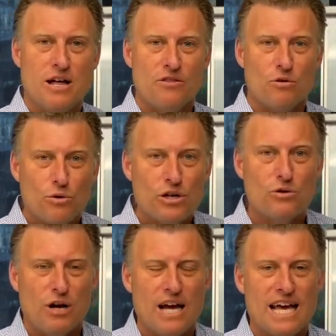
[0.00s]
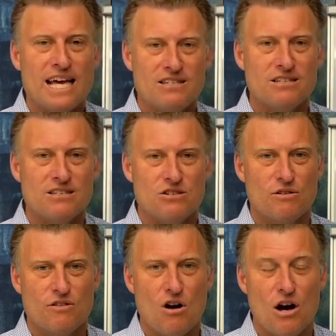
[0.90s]
the real essence
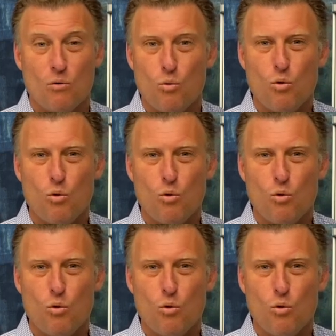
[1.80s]
of kind of